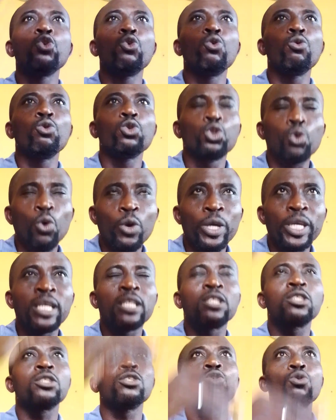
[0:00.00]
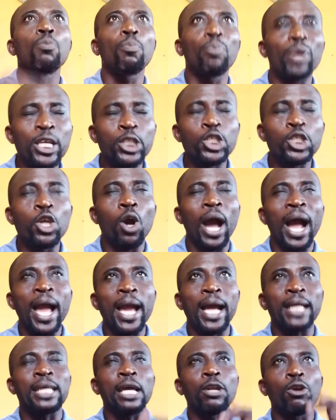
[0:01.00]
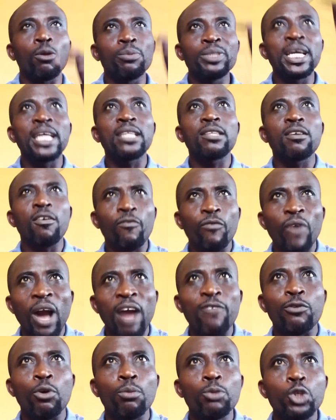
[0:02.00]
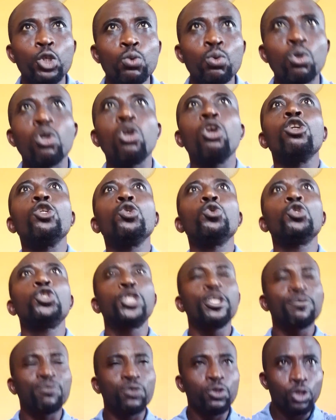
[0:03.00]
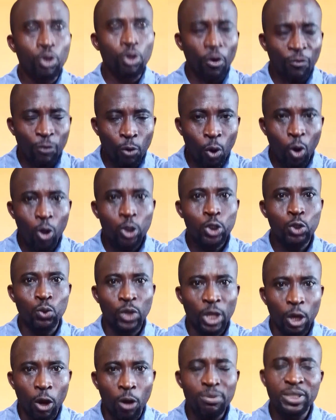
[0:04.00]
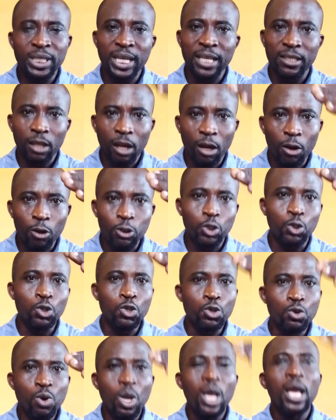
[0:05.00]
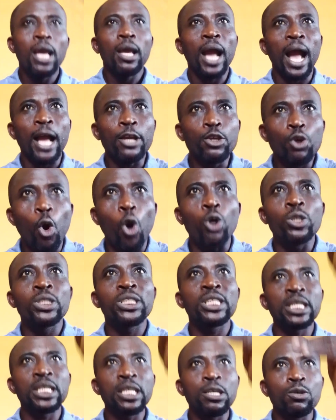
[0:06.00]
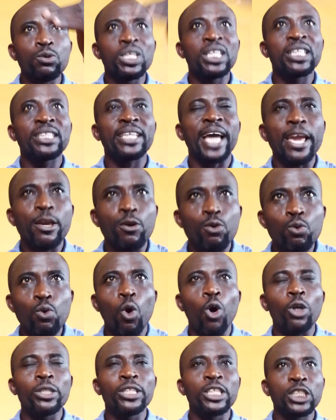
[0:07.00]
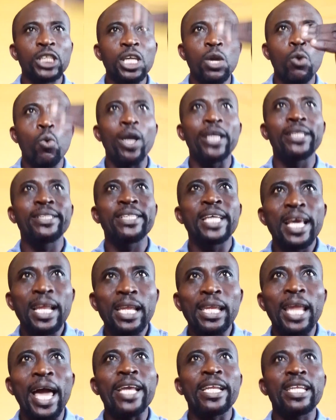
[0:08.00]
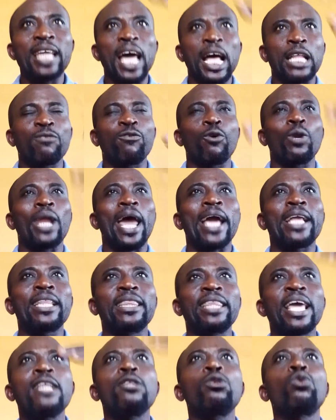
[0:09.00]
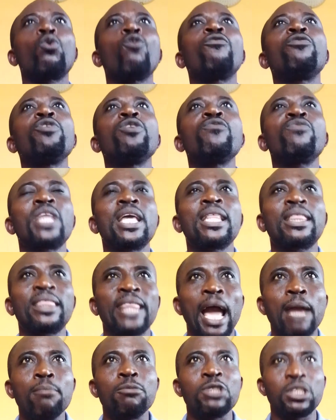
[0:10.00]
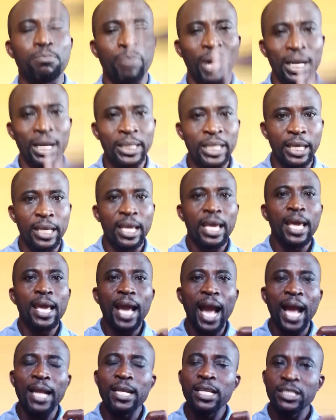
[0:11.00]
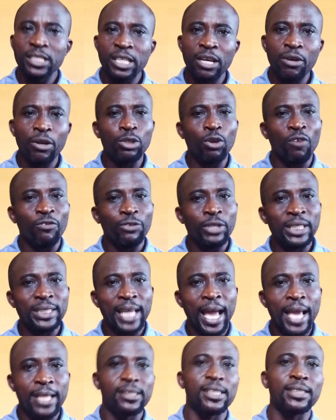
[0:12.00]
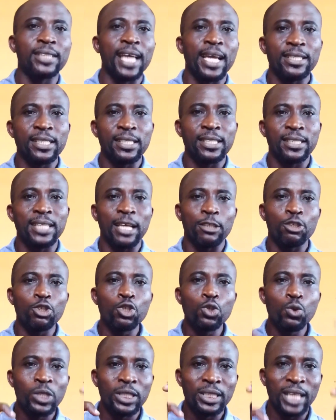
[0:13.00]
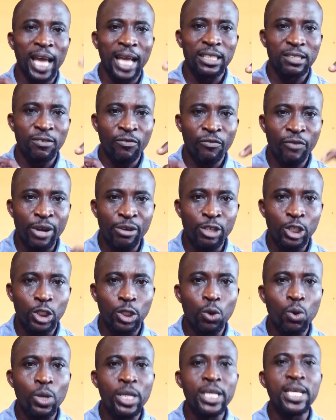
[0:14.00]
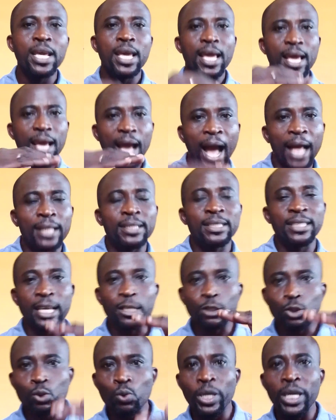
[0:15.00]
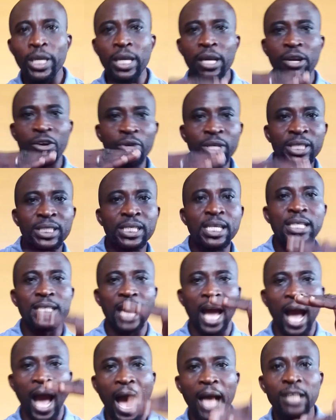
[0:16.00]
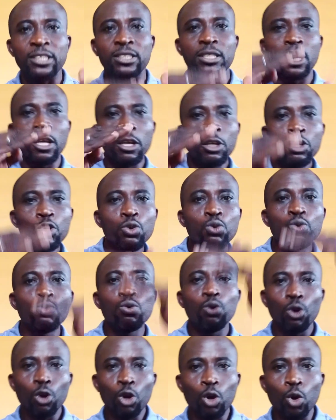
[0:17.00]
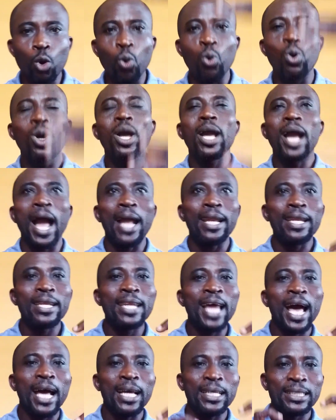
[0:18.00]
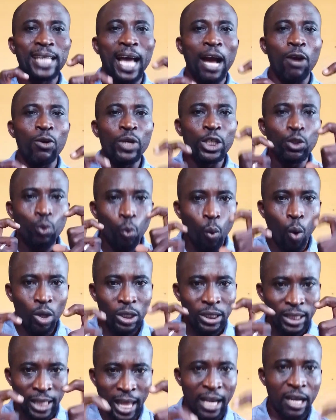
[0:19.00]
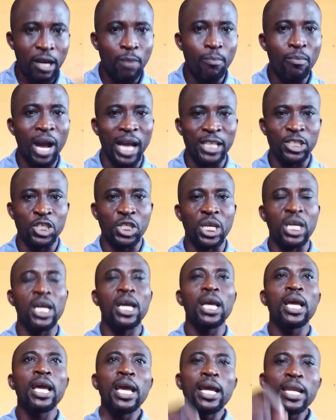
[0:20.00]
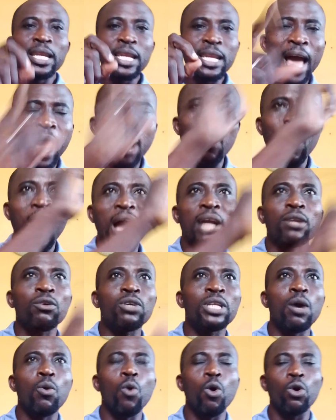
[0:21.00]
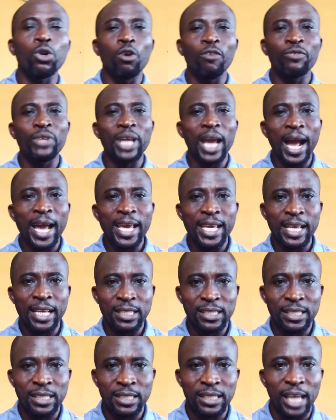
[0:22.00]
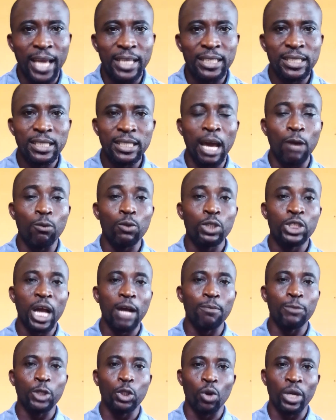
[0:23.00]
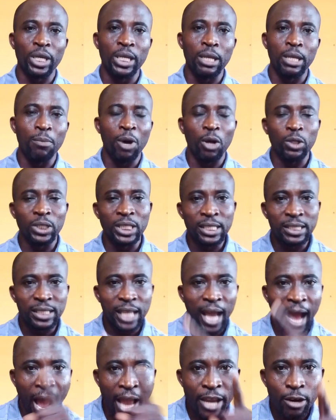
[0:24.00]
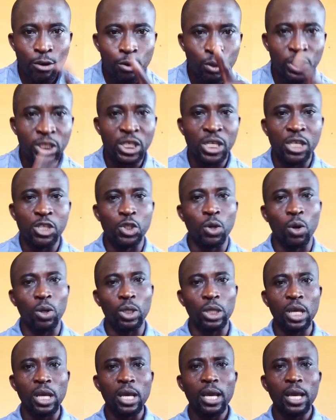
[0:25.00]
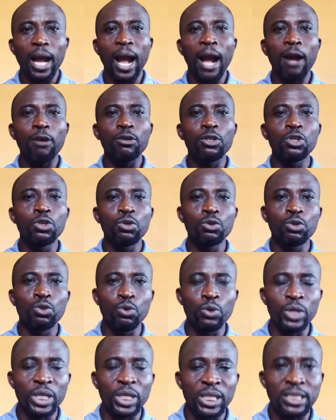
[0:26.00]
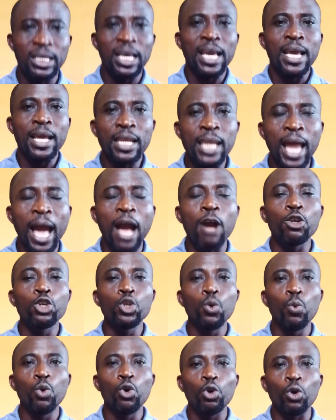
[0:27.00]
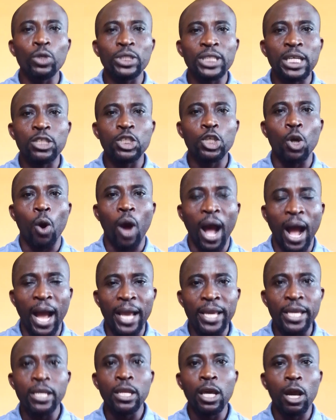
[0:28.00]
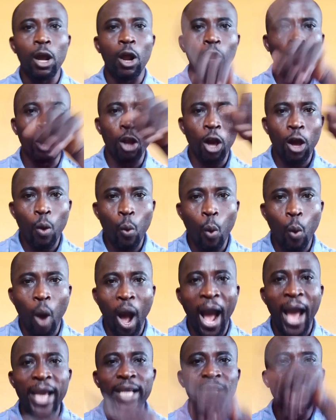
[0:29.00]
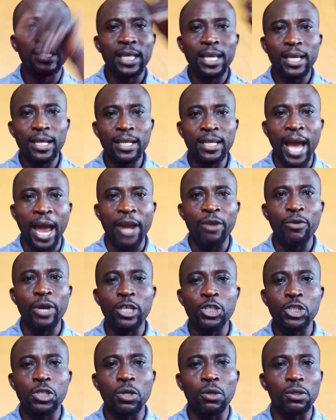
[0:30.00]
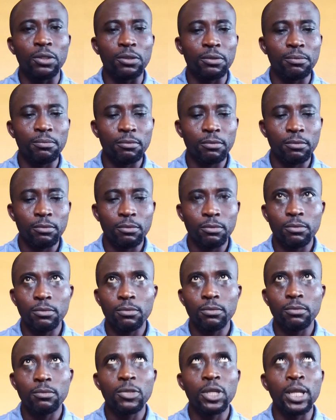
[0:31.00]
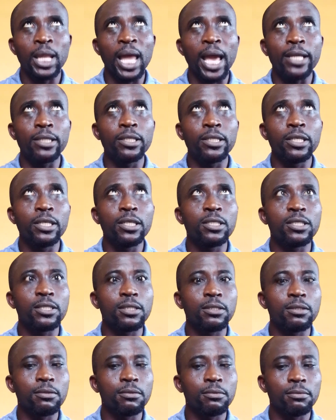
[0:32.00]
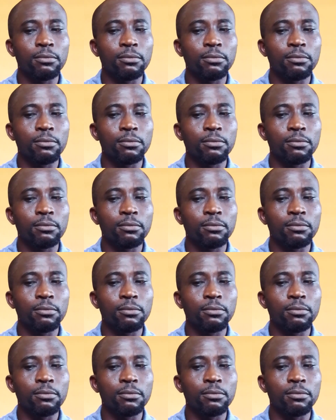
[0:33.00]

you do it, you place your eye at an object far from you, you shift your focus to the object close to you, and you continue the cycle or the sequence like that for like 10 to 15 times per day. And the secret of this exercise is that you start very slowly and tend to increase it as you go. And that is how it works like a magic. Now, another one of the eye exercise that we shall be talking about is eye rotation. How do you do it? Now, you will rotate your eye in a clockwise direction, like this,